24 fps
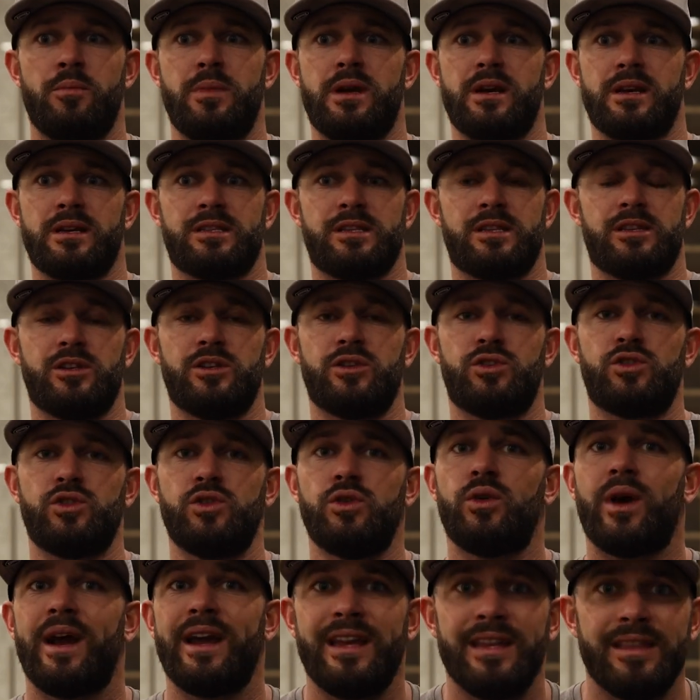because the
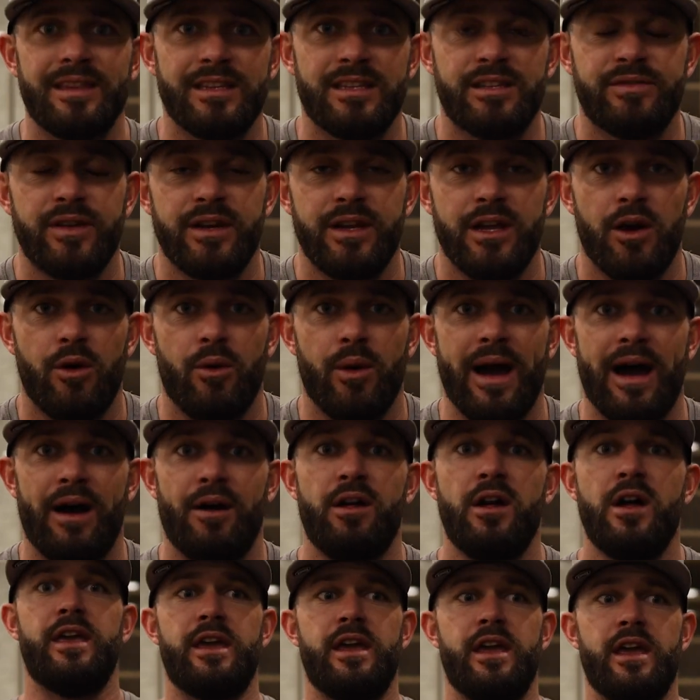sooner I get this video
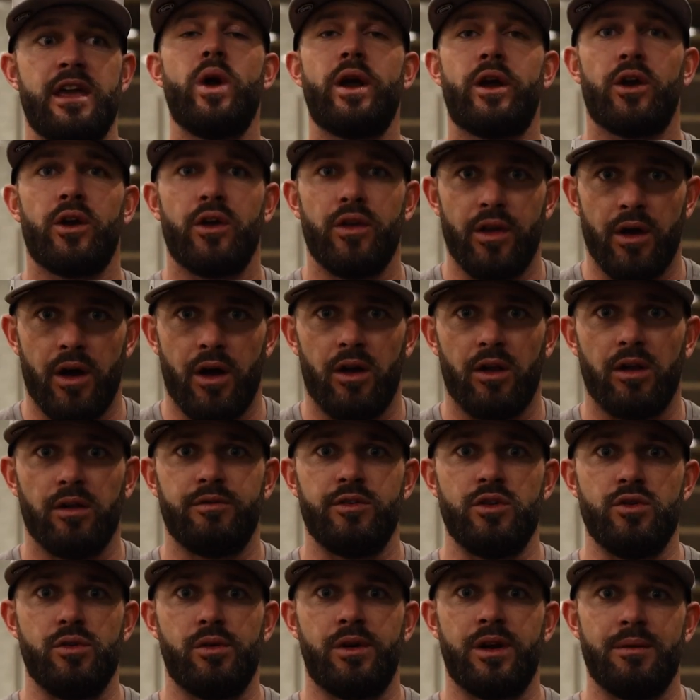out, the quicker that all of
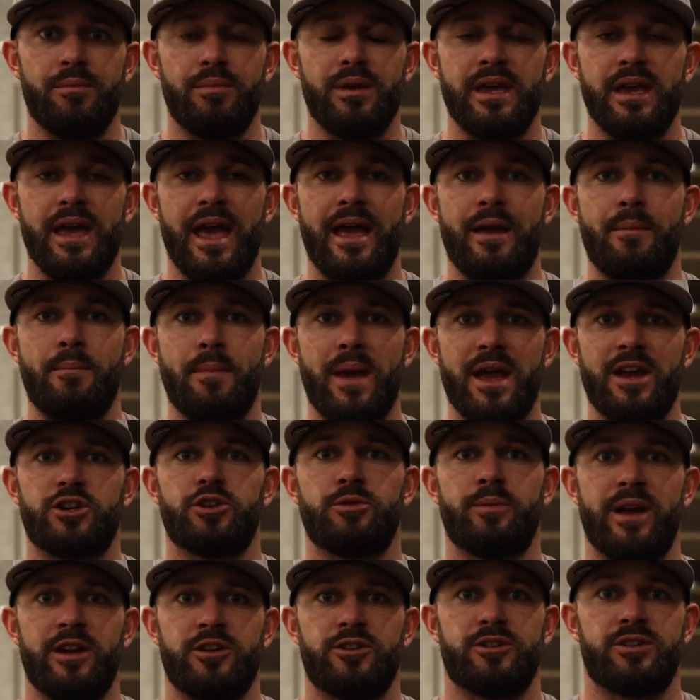you can be a
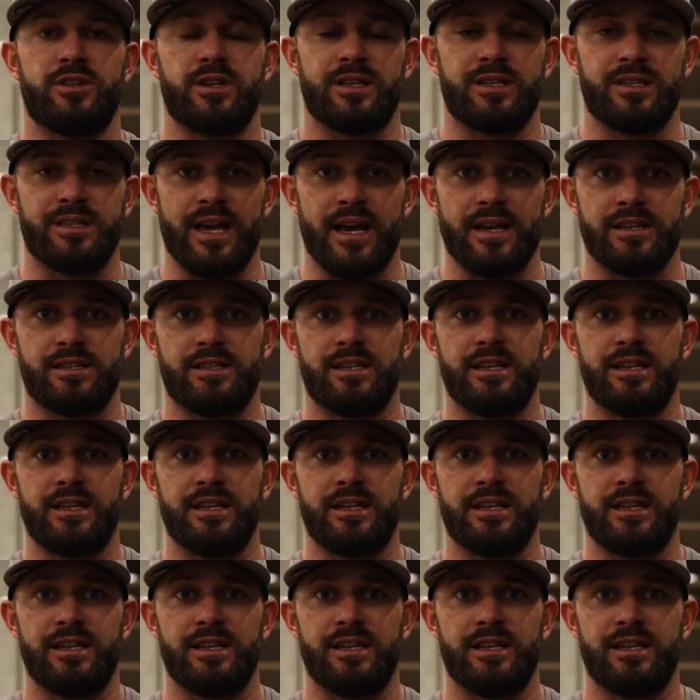major success.